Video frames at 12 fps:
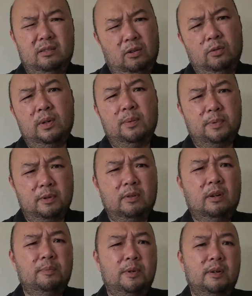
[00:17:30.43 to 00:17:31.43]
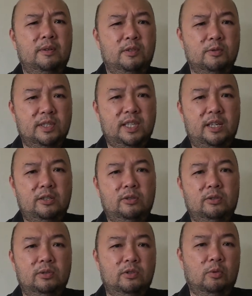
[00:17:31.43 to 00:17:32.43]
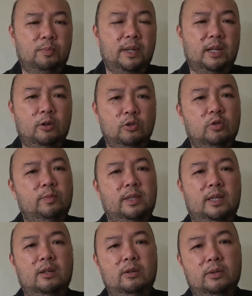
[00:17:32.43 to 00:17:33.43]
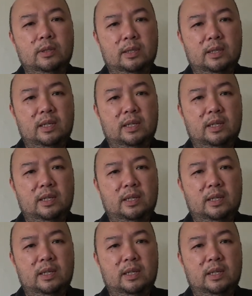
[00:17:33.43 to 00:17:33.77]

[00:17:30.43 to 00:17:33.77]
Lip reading: over a long period of usage. You know, you open and close,